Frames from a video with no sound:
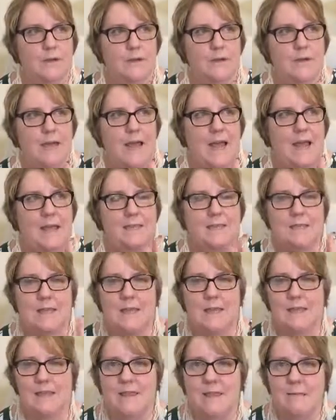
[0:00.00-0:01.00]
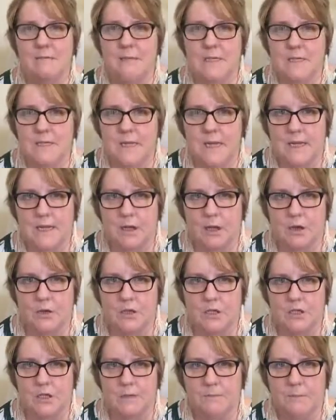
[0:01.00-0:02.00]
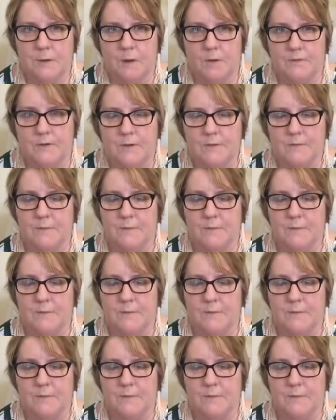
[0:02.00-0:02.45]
asking them to take ownership of it,